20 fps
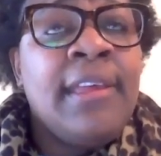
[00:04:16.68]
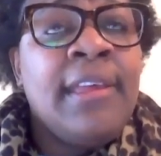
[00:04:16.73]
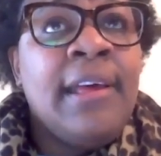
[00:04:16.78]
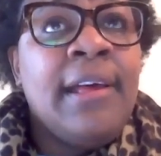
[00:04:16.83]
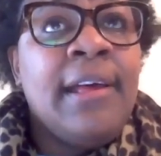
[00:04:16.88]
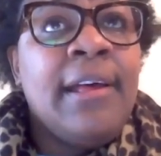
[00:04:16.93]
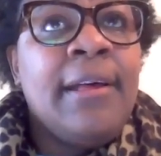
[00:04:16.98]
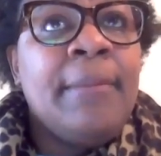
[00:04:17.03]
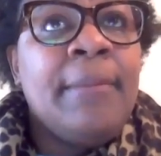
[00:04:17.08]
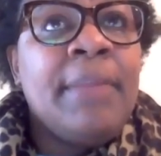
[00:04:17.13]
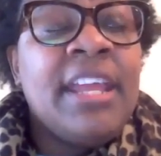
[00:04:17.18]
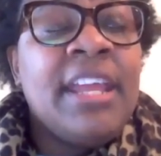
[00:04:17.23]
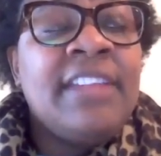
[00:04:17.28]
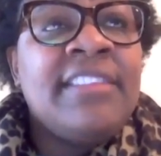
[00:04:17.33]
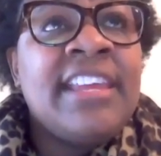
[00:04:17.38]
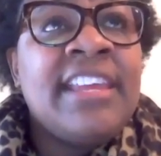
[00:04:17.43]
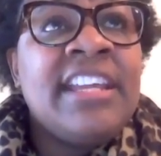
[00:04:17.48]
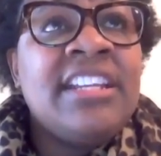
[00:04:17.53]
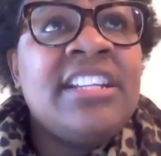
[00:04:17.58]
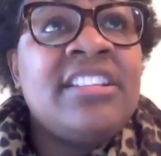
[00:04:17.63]
And
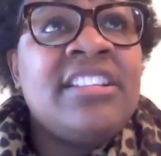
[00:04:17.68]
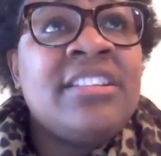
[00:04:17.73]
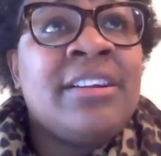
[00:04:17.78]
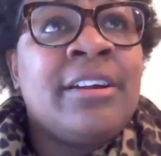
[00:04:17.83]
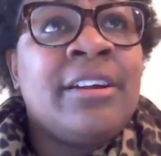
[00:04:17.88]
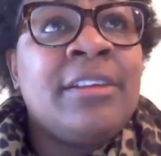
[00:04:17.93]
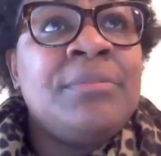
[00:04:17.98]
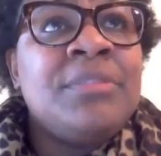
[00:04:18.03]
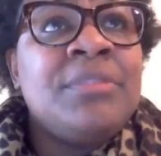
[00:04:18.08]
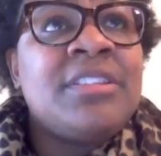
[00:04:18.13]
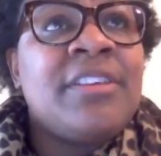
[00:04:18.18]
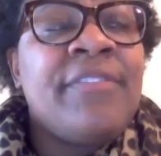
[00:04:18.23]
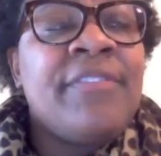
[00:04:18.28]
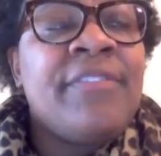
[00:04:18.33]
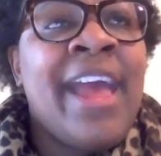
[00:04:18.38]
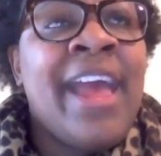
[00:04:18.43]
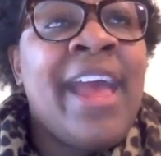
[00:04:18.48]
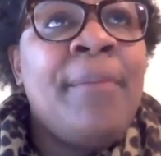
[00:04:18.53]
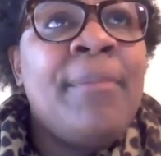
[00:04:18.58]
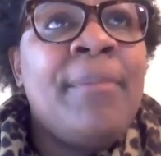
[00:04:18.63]
then in terms of
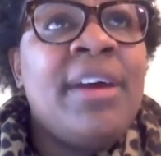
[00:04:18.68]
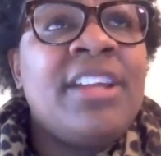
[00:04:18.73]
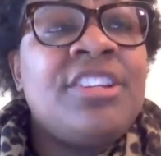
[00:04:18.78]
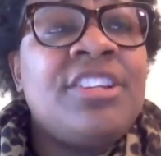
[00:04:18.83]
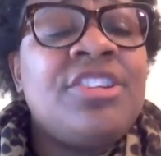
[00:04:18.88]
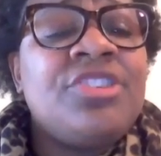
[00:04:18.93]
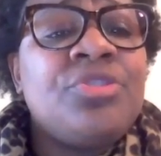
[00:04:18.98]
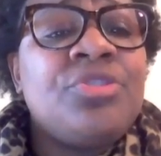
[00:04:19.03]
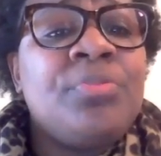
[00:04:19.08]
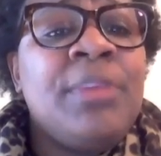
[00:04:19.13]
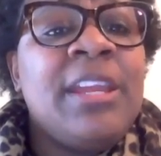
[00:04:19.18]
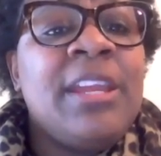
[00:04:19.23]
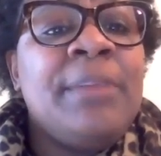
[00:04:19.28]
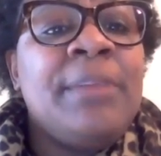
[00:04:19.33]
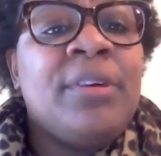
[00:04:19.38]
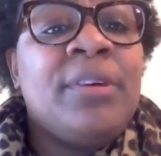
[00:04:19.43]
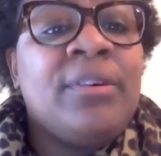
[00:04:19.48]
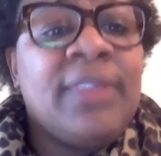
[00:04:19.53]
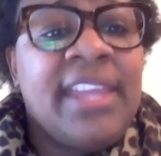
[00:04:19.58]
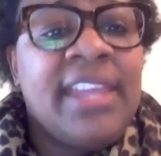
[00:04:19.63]
how much do
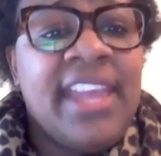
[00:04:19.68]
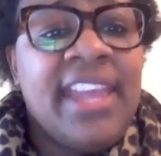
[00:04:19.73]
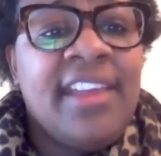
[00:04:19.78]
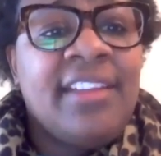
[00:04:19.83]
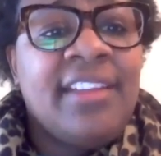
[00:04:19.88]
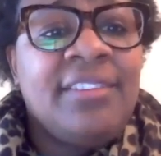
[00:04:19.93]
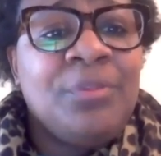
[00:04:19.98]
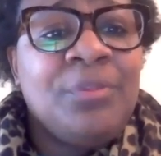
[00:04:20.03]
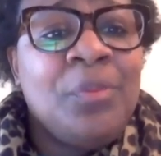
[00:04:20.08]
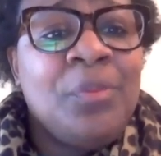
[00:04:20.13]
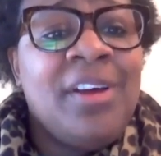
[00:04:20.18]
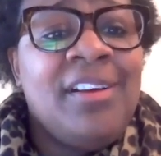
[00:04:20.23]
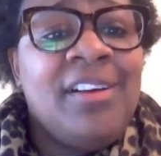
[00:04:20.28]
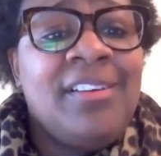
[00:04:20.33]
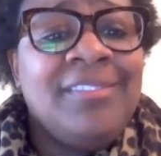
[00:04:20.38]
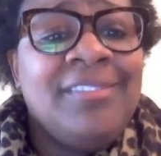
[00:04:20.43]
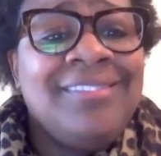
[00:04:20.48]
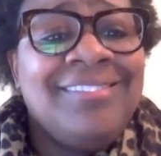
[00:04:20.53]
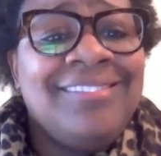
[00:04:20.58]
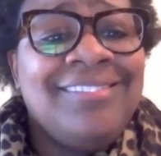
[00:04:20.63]
people get,
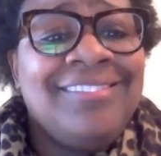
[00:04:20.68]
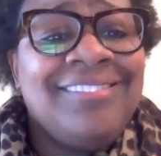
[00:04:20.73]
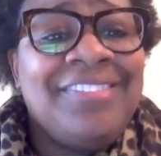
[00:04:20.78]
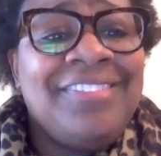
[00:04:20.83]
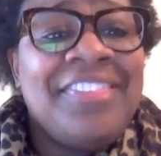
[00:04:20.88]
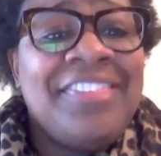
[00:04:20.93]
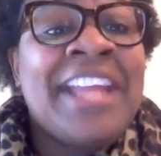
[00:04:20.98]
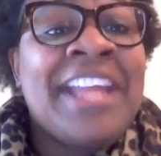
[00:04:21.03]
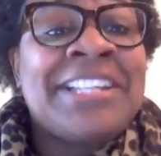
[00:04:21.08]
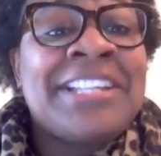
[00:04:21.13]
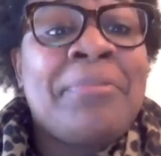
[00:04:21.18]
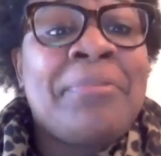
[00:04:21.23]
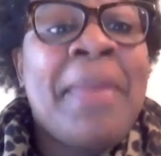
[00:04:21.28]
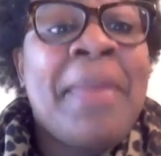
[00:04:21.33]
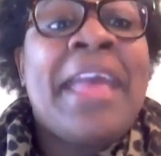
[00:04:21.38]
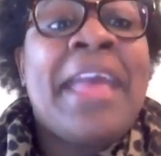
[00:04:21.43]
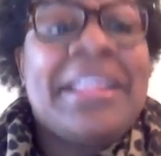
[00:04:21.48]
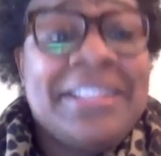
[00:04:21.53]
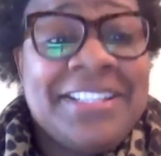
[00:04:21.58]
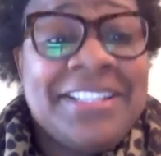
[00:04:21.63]
well, that
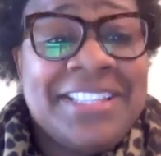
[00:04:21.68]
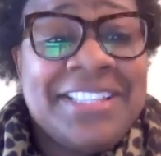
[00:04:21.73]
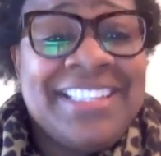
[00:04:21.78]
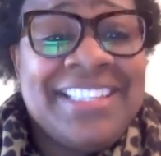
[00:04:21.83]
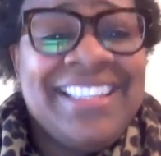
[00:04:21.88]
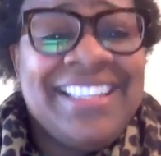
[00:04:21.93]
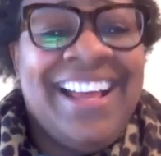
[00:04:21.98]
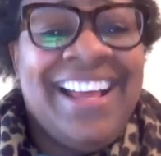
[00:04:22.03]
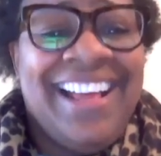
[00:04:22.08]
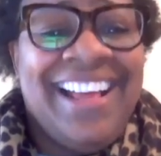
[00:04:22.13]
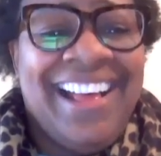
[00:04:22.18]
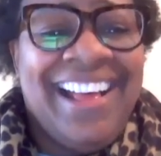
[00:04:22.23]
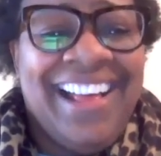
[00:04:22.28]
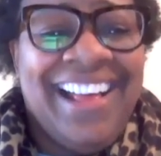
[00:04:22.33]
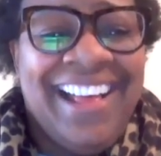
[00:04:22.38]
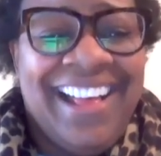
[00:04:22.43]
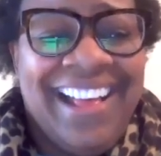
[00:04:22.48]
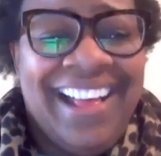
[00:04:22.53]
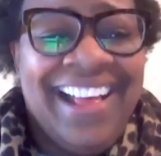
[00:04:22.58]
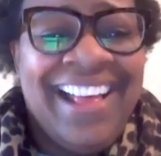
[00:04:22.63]
depends.
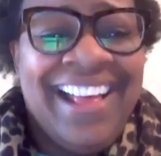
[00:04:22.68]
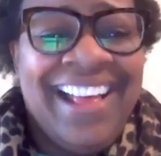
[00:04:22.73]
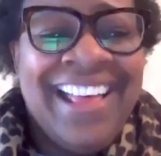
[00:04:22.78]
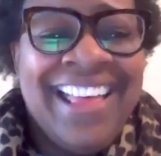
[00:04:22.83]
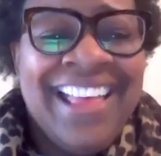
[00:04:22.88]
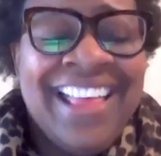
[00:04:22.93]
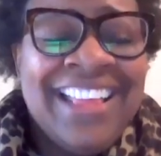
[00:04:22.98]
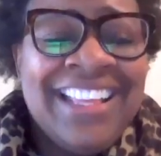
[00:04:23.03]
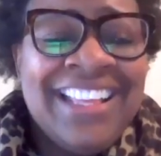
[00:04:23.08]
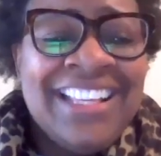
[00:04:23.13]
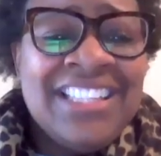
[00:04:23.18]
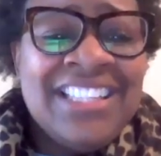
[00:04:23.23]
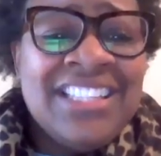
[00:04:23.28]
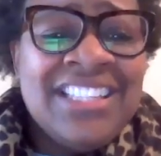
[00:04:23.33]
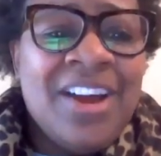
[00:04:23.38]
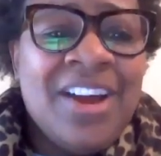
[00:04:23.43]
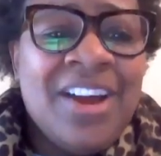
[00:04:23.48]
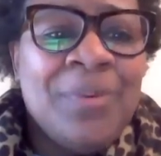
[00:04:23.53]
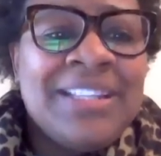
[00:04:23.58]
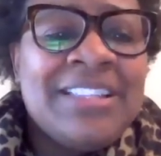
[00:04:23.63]

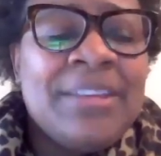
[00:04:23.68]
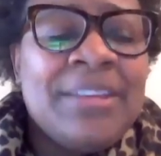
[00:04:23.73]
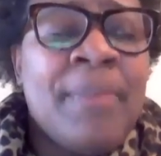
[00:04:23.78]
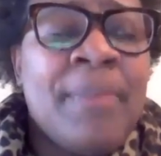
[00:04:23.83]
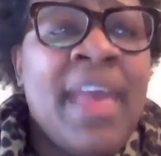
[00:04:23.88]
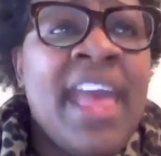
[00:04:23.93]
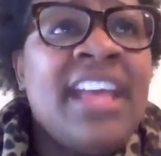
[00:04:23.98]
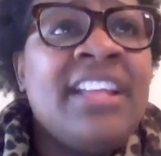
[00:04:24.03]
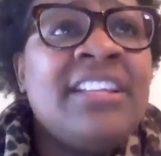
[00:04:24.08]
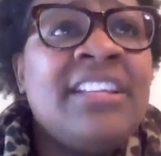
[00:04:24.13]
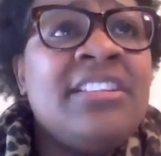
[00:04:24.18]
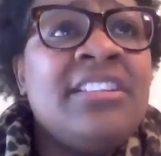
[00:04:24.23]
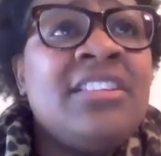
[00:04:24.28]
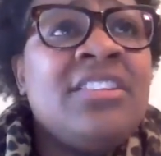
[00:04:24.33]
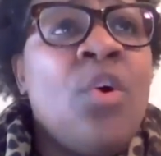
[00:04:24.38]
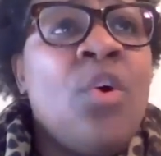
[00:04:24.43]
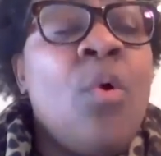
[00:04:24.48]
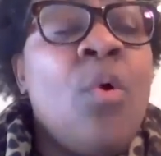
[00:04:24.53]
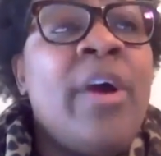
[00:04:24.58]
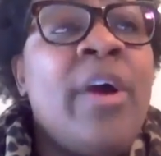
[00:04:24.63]
So it depends
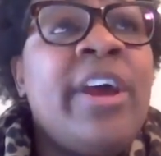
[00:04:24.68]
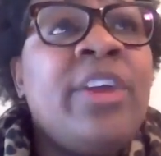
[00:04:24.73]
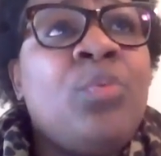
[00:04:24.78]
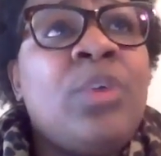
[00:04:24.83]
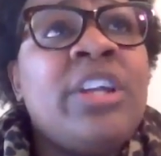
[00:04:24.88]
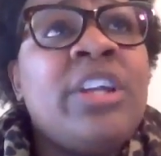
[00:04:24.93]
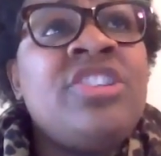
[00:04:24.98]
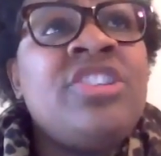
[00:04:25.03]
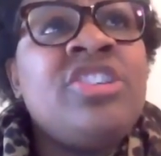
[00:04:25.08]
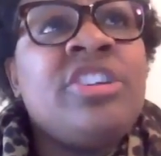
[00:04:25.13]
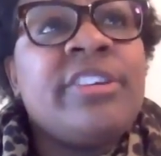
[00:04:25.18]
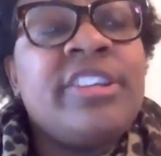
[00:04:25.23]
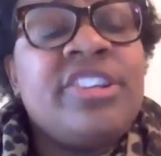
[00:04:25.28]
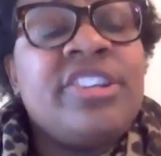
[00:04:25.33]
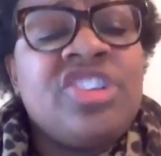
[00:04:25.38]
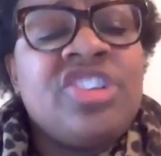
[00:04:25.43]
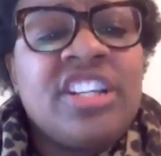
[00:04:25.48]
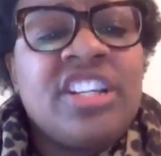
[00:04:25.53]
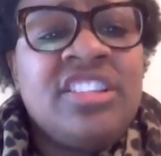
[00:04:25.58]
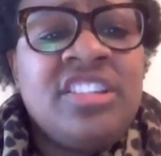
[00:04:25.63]
on what your
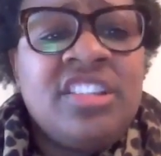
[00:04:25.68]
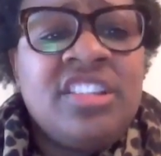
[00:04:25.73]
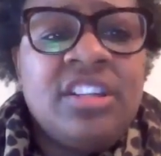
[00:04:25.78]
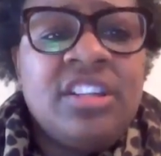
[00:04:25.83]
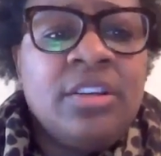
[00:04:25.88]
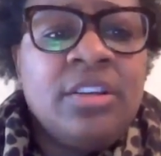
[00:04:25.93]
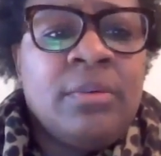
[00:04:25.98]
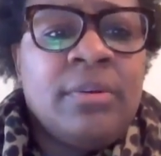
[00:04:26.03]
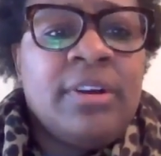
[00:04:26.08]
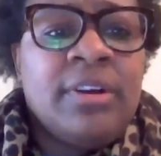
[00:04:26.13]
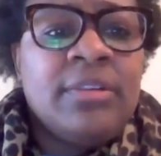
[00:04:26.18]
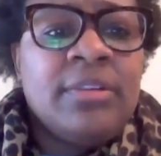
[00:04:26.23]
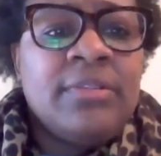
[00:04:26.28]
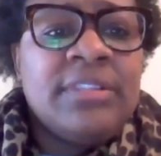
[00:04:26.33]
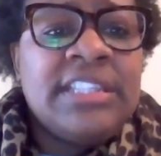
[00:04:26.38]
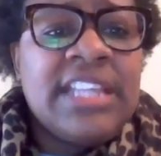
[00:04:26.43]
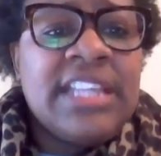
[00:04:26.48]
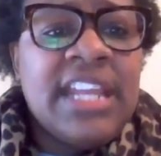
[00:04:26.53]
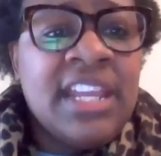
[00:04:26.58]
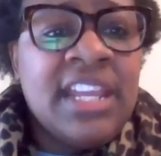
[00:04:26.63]
adjusted
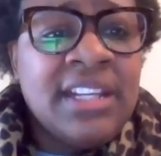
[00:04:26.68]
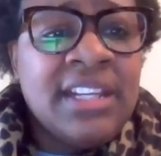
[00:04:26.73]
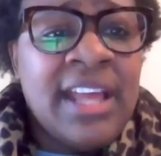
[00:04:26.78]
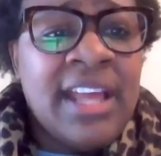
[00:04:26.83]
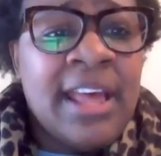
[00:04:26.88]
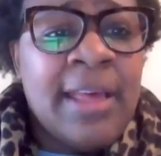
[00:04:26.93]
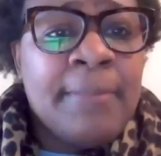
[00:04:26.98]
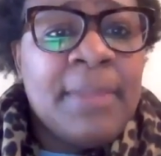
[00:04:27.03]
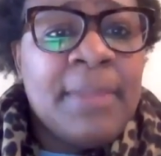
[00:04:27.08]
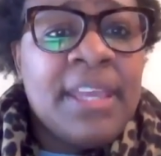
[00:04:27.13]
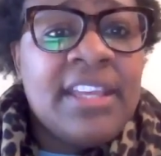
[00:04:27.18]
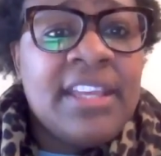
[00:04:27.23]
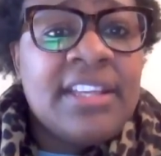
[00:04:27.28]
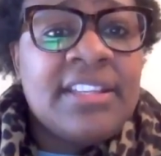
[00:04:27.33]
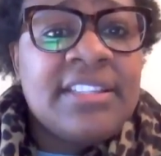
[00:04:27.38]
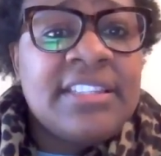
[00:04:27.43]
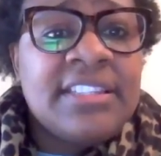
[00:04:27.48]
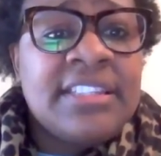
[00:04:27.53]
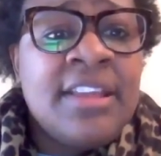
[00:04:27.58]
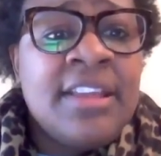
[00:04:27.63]
gross income
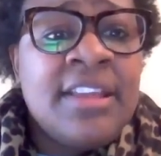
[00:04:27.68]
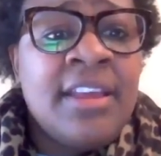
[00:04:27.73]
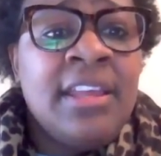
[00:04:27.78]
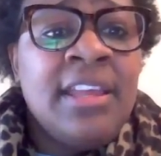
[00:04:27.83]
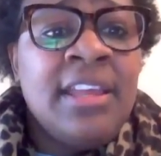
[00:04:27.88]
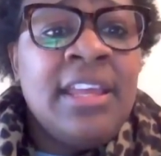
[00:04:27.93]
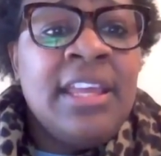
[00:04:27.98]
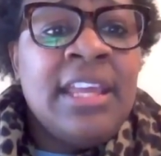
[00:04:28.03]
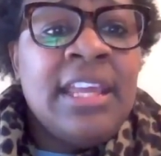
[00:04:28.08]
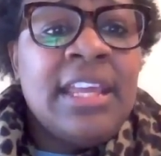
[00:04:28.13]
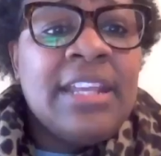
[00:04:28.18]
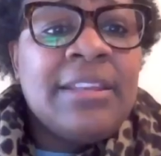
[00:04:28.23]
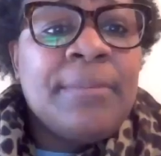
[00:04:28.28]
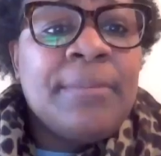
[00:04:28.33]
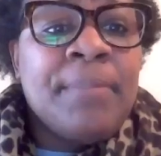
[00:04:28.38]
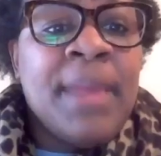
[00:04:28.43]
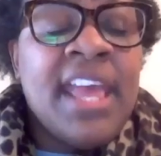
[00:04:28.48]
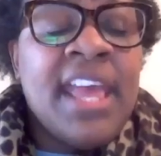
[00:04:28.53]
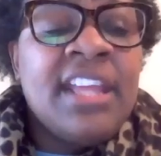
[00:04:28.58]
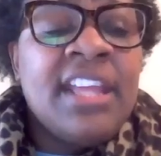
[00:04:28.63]
is. It
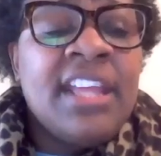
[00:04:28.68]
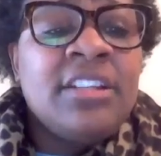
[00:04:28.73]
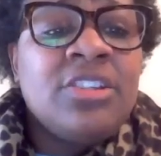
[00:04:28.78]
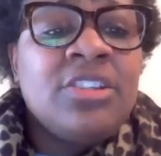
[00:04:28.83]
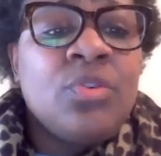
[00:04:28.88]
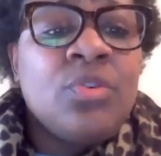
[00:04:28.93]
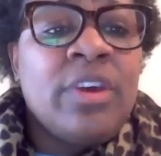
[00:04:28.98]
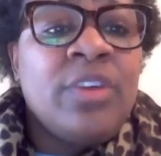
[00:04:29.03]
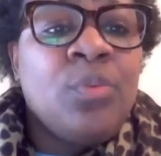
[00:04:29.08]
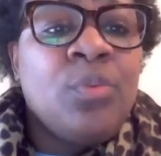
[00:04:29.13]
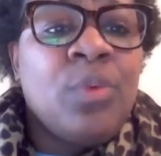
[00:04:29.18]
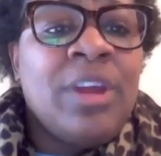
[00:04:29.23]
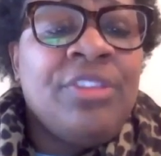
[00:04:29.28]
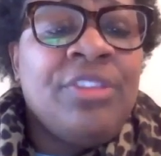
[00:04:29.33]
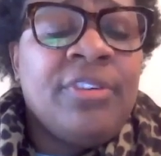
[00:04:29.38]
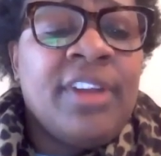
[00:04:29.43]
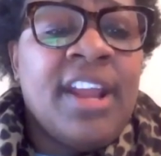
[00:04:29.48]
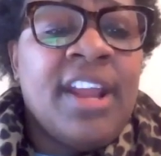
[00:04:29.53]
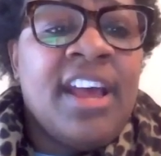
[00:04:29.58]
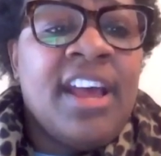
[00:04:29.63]
depends on
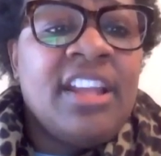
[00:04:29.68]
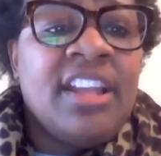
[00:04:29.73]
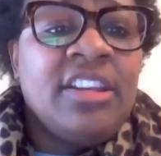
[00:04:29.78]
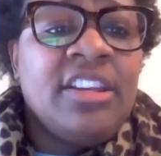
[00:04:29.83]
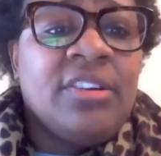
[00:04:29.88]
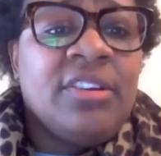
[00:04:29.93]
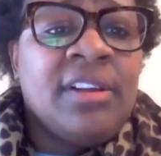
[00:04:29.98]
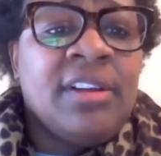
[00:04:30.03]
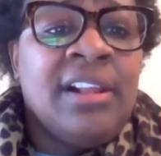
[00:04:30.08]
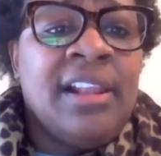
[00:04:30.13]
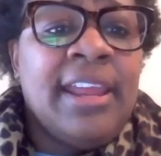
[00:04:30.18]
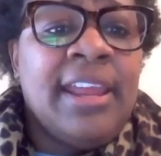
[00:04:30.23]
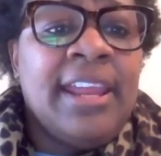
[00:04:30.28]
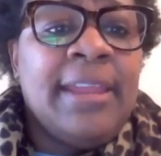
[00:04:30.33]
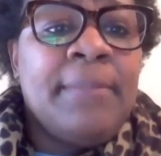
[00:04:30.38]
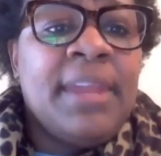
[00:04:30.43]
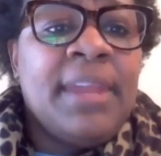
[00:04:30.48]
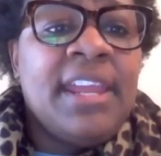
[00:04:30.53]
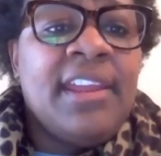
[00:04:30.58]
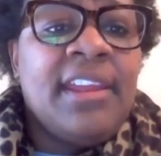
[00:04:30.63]
whether or not you're
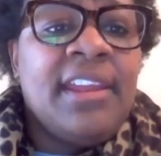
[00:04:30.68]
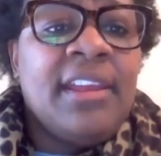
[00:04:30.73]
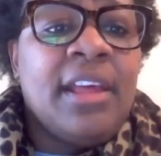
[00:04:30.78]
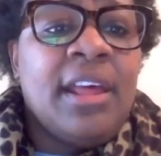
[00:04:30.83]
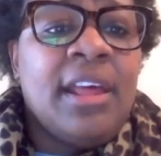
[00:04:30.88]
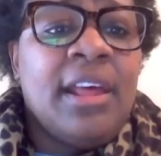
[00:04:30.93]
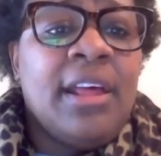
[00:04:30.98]
claiming